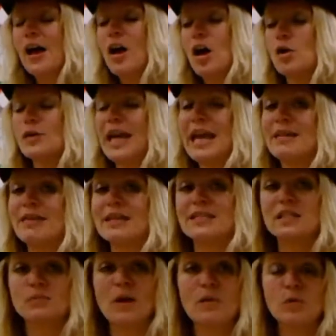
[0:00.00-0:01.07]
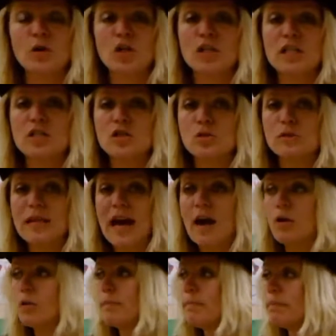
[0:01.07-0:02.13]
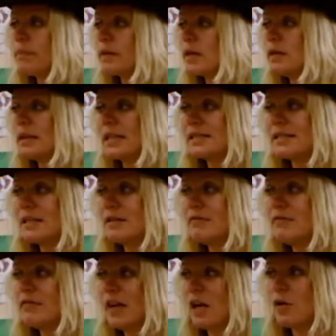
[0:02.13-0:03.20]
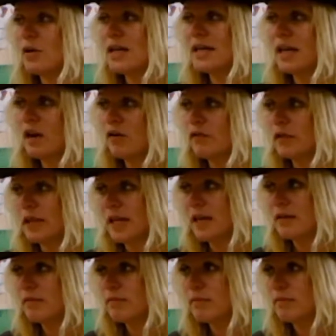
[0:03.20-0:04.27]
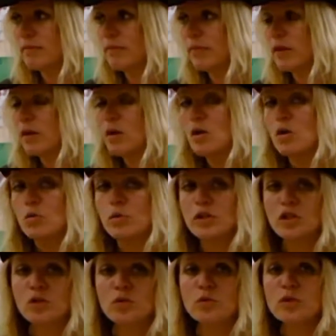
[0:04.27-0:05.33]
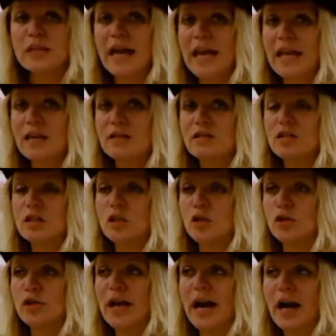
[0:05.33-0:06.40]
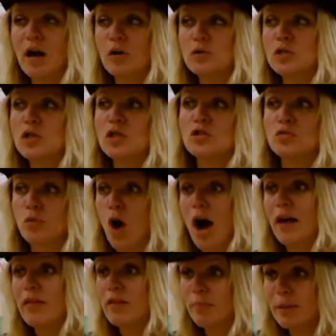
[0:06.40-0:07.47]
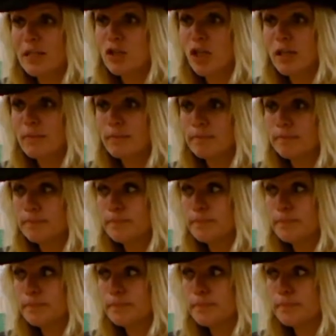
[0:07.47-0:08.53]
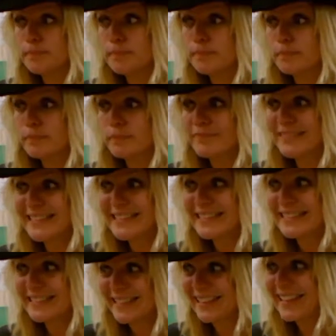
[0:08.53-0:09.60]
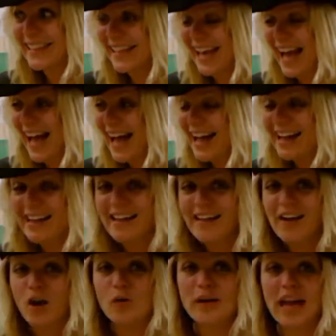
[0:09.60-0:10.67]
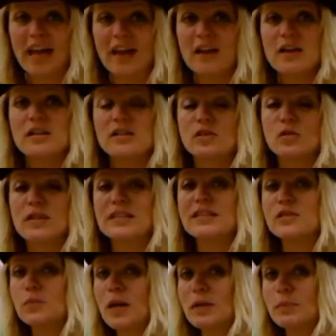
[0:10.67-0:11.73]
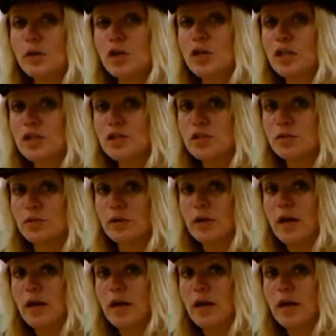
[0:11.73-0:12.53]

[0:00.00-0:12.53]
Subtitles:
Okay, this is what we're going to do now. Listen very carefully. Would you like to learn how to draw the pigeon? Yeah? Okay, so this is what we're going to do.